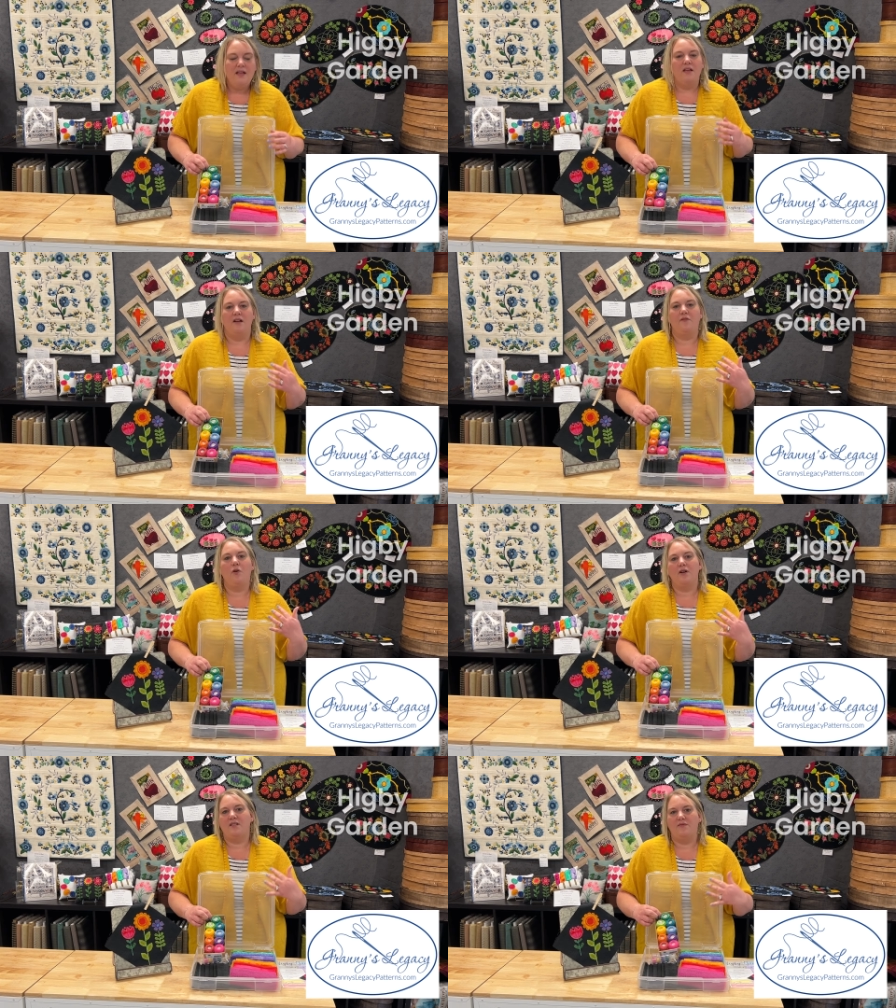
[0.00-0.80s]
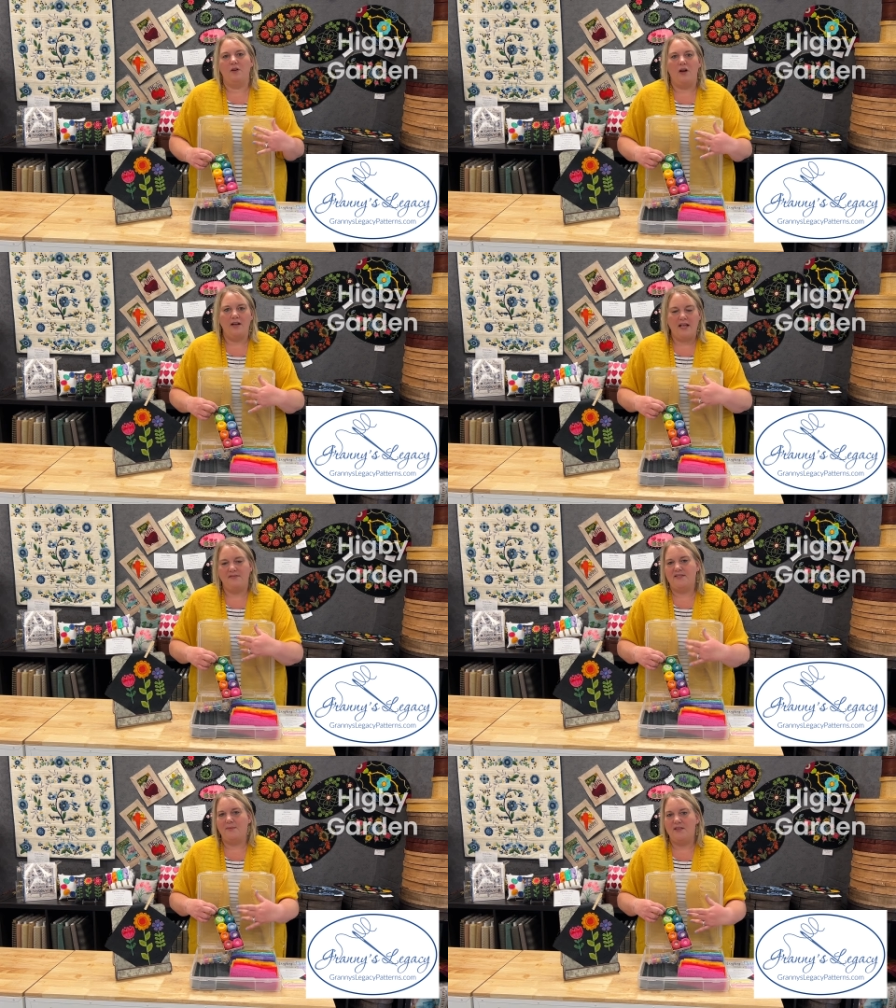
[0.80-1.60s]
And of course, if you already have
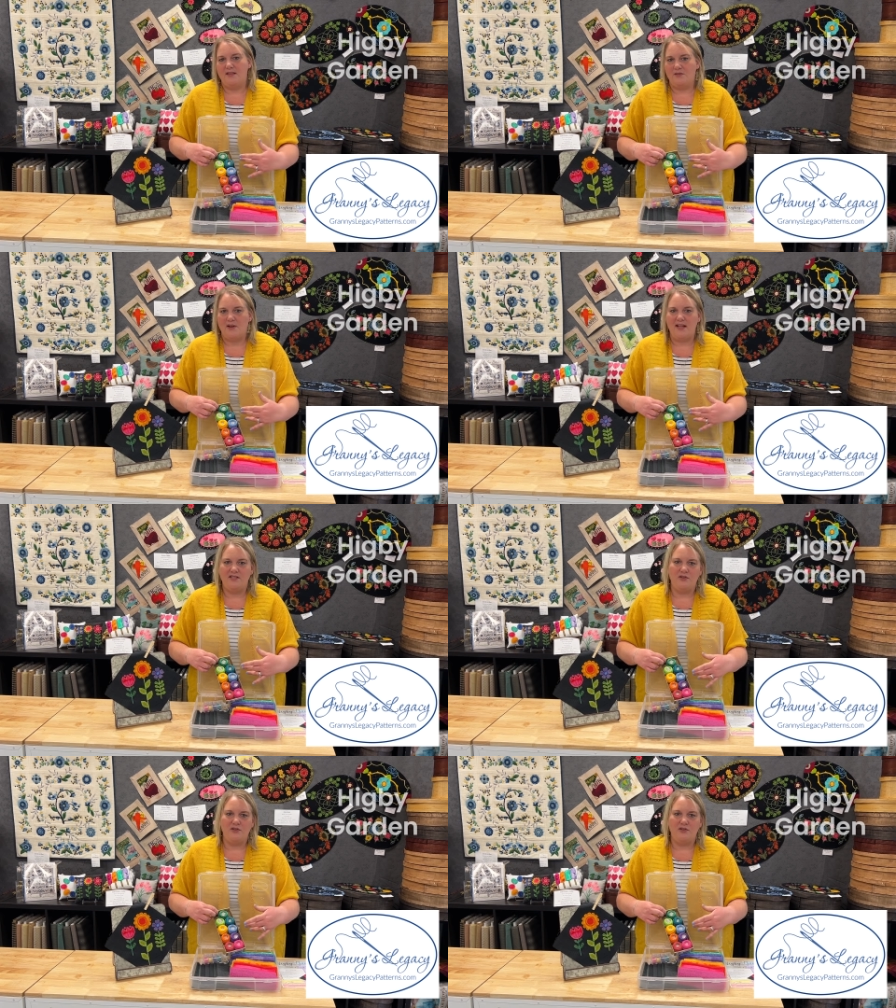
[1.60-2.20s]
some of the threads,